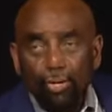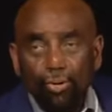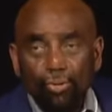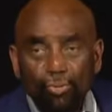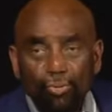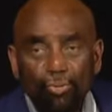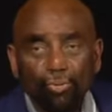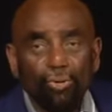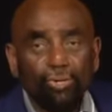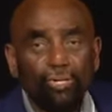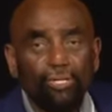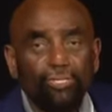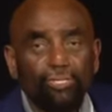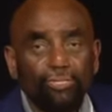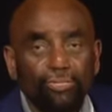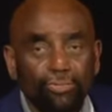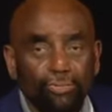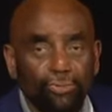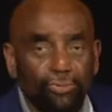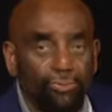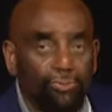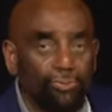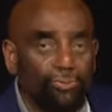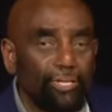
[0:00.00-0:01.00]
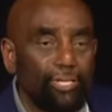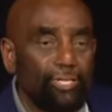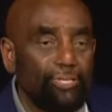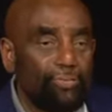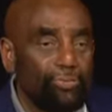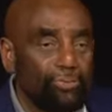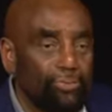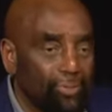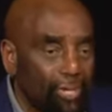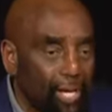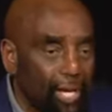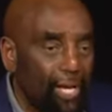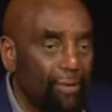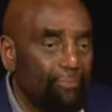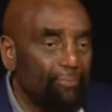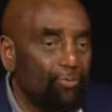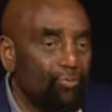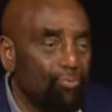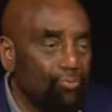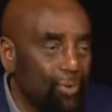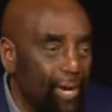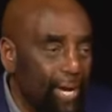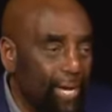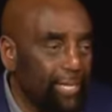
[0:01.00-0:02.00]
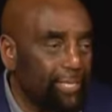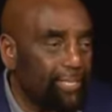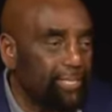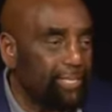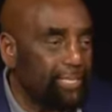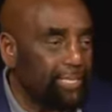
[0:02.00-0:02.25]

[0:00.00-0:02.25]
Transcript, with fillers: Who are you that you have a right